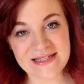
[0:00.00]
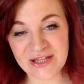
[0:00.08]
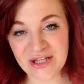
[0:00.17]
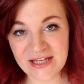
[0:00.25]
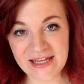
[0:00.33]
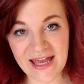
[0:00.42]
and
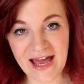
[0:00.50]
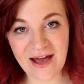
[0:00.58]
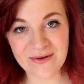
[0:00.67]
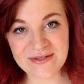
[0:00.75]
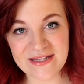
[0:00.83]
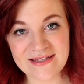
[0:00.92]
looking at
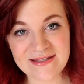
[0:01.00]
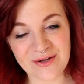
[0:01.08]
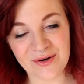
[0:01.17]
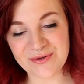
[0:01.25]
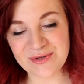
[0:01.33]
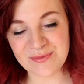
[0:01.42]
houses, you
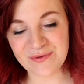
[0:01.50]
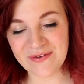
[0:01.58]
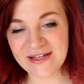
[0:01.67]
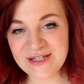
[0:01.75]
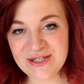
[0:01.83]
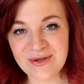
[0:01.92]
know, to move
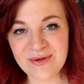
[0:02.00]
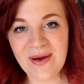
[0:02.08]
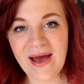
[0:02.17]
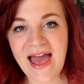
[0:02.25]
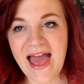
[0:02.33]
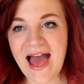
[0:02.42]
into,
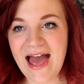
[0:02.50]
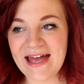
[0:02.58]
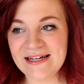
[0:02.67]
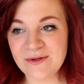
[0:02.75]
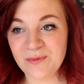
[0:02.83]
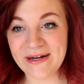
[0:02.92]

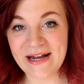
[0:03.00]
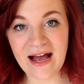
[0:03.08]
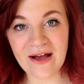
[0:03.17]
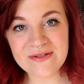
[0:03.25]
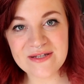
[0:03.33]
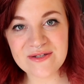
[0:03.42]
and when a
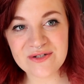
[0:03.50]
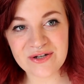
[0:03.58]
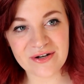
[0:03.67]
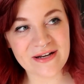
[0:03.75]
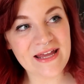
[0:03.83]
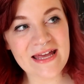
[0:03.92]
house is
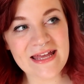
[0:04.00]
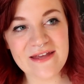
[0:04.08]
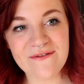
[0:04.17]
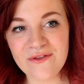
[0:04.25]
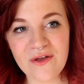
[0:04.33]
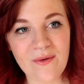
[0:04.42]
dirty,
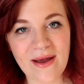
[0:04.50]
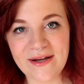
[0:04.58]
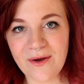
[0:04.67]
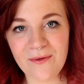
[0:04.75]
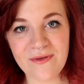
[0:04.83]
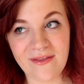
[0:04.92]
even though I
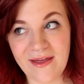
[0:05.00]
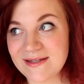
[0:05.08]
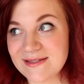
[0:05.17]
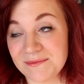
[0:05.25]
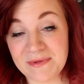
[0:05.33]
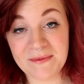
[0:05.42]
know that like
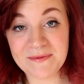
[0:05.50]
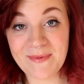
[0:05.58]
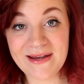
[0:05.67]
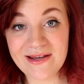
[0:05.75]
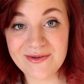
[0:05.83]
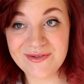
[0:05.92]
sometimes my
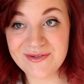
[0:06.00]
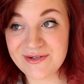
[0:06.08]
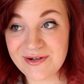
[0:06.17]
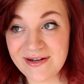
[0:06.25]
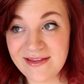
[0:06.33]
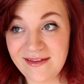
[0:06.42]
house is
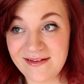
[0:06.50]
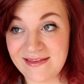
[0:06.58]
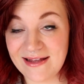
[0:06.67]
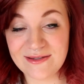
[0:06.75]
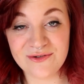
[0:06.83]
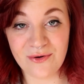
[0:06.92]
dirty, like
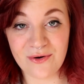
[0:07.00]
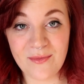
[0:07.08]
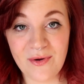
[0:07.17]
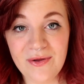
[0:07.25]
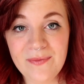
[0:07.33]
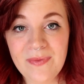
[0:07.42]
that's
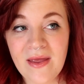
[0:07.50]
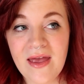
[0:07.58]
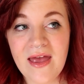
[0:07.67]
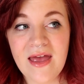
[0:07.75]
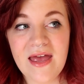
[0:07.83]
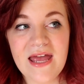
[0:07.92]
normal,
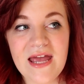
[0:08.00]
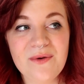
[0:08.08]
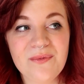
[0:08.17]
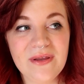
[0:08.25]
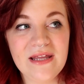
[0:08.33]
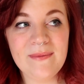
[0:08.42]
it
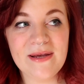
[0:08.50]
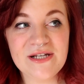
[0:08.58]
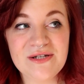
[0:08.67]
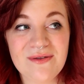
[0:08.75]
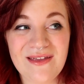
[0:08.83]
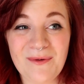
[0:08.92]
really makes
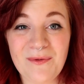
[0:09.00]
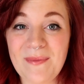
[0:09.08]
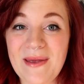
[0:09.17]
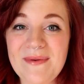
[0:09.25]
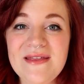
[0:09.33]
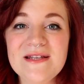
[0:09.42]
you think, well,
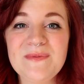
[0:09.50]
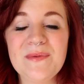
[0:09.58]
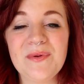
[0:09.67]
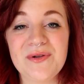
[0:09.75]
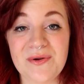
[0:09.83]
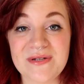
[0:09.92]
maybe these
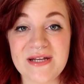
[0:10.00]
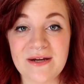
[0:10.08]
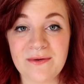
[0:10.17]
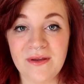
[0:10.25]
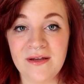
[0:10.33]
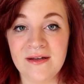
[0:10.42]
people don't take
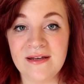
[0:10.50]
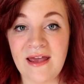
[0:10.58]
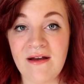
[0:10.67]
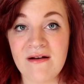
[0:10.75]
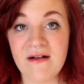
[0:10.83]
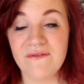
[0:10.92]
really good
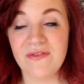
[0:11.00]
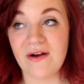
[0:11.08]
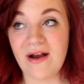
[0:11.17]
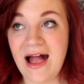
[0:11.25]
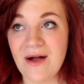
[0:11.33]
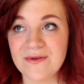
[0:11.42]
care of their
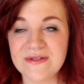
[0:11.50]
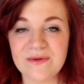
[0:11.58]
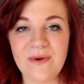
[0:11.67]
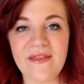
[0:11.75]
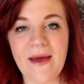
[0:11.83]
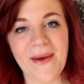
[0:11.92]
house. And
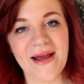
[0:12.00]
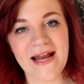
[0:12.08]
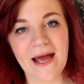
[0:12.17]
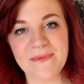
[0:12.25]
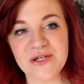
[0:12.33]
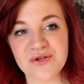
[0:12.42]
while that might
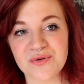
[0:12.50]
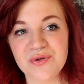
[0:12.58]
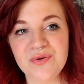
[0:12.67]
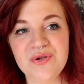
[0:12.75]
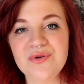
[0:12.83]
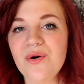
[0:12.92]
not be true,
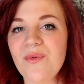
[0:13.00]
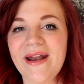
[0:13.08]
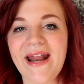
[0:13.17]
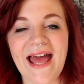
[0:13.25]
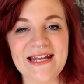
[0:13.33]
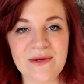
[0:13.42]
you don't
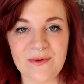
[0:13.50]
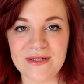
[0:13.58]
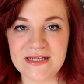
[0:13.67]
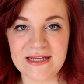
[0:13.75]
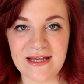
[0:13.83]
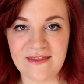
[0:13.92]
want anyone
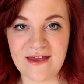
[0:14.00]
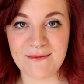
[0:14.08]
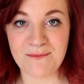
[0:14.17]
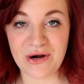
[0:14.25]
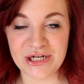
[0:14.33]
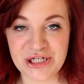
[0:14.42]
to get that
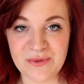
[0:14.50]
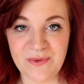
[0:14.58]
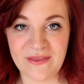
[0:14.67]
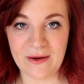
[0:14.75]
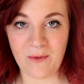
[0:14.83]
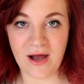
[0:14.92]
impression when
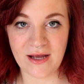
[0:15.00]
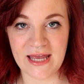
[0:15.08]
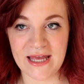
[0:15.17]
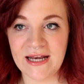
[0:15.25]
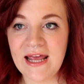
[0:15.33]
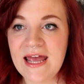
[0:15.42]
they walk
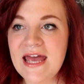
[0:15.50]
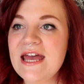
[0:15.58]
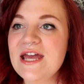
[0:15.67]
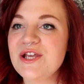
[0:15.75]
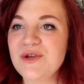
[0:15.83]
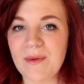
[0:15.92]
in.
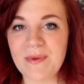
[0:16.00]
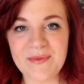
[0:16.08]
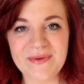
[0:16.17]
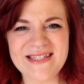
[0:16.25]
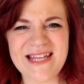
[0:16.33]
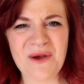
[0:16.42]
You want people
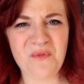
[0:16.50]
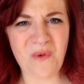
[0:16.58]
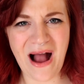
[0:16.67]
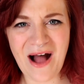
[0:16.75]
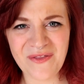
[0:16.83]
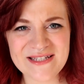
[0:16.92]
to say,
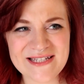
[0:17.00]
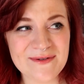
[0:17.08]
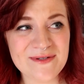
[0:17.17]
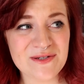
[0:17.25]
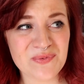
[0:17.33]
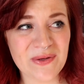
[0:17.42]
wow, this
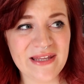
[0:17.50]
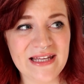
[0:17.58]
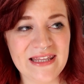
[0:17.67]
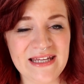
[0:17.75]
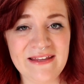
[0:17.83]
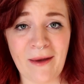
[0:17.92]
house is really
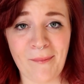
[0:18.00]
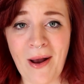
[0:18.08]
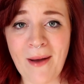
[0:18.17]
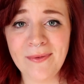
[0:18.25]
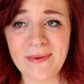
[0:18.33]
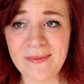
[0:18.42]
clean. That
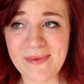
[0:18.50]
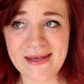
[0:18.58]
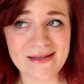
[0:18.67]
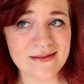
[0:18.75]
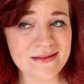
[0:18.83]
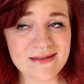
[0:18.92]
probably
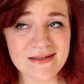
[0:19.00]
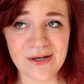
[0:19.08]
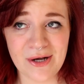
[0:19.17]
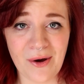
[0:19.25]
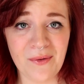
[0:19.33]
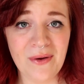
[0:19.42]
means, you
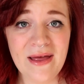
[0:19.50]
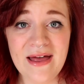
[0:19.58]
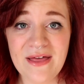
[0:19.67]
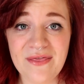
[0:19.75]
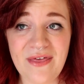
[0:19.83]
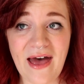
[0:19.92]
know,
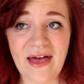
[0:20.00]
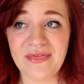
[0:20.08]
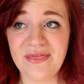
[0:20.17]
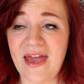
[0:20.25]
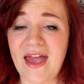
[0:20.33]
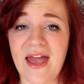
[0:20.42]
that
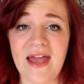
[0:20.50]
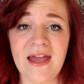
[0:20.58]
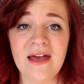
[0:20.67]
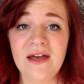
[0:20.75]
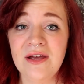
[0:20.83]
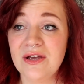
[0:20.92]

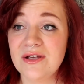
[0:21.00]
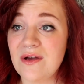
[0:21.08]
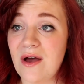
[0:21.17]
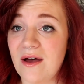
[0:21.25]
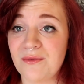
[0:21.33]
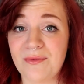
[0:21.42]
they
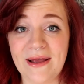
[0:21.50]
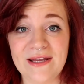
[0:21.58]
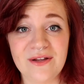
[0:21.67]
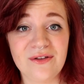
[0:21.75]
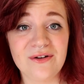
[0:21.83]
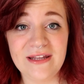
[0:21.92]

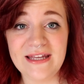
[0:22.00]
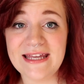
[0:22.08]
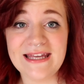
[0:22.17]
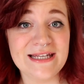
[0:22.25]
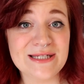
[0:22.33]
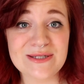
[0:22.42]

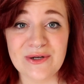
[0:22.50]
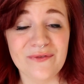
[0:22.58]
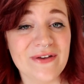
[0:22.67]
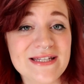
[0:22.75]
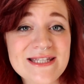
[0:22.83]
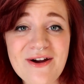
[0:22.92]
regularly
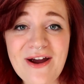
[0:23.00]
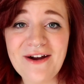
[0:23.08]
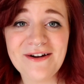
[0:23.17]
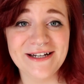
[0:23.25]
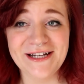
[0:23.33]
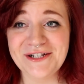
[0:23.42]
service their air
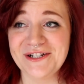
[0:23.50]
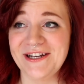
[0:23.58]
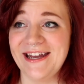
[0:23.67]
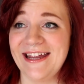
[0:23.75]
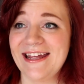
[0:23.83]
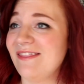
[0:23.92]

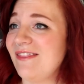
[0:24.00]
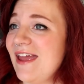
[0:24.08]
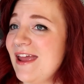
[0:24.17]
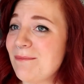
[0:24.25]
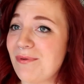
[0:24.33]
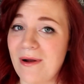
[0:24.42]
conditioning, and
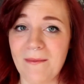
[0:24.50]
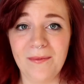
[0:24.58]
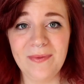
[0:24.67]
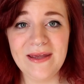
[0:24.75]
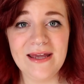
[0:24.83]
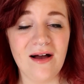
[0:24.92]
they
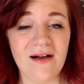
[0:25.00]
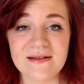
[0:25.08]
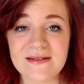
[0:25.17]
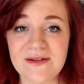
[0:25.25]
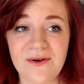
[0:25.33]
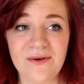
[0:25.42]
probably
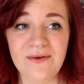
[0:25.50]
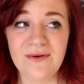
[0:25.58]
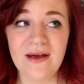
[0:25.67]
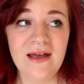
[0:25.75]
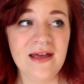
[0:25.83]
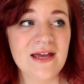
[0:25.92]

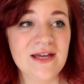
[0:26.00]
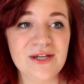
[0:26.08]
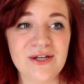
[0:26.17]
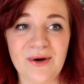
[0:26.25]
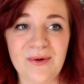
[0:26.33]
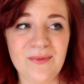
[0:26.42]
also, you
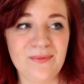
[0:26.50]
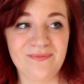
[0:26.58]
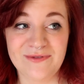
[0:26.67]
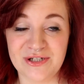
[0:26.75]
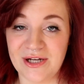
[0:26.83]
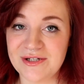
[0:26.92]
know,
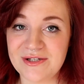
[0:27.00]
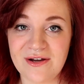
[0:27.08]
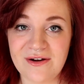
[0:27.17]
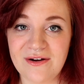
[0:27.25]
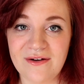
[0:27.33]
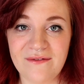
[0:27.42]
change
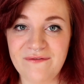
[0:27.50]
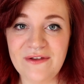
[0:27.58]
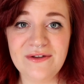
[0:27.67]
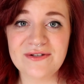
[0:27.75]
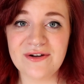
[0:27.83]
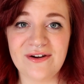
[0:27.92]
their
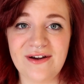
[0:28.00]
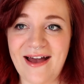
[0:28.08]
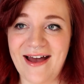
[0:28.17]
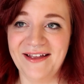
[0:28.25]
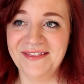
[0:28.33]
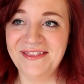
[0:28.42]
filter
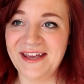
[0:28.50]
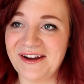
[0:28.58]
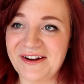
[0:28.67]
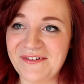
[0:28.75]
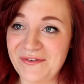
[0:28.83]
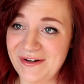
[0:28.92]
on
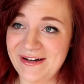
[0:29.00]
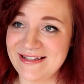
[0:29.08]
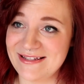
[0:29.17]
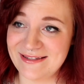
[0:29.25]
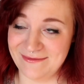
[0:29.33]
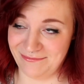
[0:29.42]
their
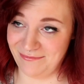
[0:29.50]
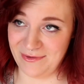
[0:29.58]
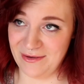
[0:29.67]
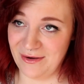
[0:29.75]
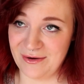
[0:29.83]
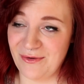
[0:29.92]
furnace
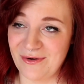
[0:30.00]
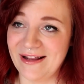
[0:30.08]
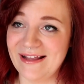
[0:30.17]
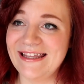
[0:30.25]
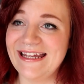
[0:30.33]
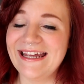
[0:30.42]

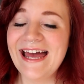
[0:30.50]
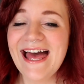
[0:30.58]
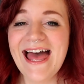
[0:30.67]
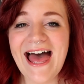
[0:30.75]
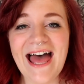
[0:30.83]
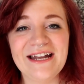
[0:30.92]
accordingly.
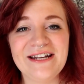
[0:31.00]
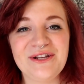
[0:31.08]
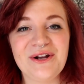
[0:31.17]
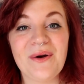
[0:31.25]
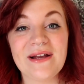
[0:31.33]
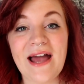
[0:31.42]
And, you
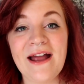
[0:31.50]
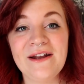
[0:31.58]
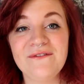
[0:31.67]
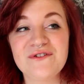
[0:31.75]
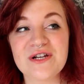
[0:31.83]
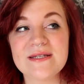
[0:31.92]
know, it kind
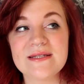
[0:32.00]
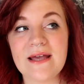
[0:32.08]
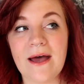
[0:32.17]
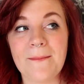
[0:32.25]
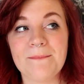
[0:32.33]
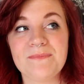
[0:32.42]
of just
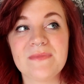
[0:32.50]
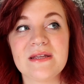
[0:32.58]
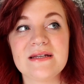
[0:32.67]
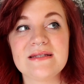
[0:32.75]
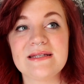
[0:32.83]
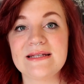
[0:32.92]

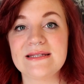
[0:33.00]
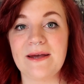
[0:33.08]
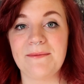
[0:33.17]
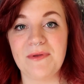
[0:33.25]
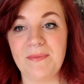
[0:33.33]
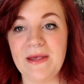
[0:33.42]
sets
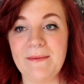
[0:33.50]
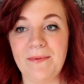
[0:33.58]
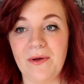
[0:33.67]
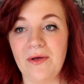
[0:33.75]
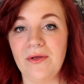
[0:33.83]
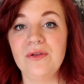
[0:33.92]
up the
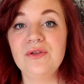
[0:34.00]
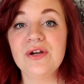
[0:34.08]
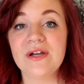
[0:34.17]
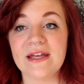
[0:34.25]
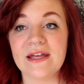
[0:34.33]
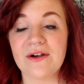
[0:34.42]
people
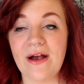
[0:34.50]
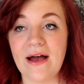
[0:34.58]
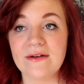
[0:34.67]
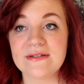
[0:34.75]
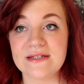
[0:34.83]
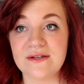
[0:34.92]
looking at your
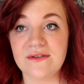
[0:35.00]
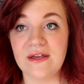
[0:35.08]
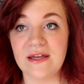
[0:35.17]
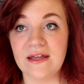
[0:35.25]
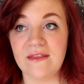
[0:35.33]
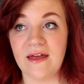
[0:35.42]
house into
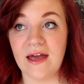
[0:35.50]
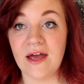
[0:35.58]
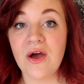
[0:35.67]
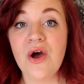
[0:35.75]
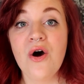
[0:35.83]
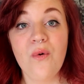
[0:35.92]
thinking that,
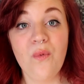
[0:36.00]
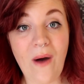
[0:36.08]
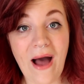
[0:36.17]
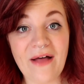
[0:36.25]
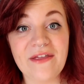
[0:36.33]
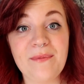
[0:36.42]

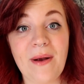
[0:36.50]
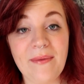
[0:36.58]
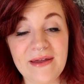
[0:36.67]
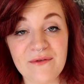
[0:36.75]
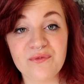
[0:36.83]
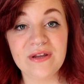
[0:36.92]
wow, they
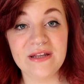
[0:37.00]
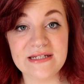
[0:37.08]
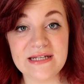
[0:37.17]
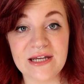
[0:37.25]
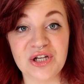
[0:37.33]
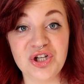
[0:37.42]
probably have really
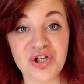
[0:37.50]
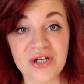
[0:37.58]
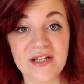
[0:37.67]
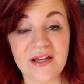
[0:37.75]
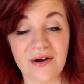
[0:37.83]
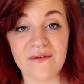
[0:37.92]
taken
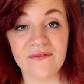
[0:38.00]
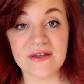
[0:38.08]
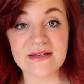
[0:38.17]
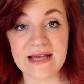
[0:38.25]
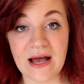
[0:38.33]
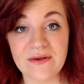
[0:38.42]
good care of
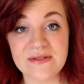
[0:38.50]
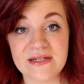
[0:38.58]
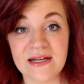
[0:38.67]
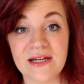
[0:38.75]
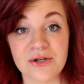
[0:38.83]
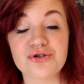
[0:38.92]
this house and
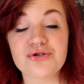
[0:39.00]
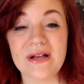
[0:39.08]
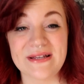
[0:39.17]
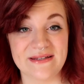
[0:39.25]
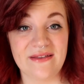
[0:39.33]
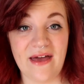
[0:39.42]
I can
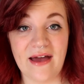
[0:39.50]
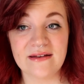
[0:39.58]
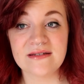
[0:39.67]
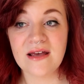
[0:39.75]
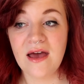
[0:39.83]
trust that.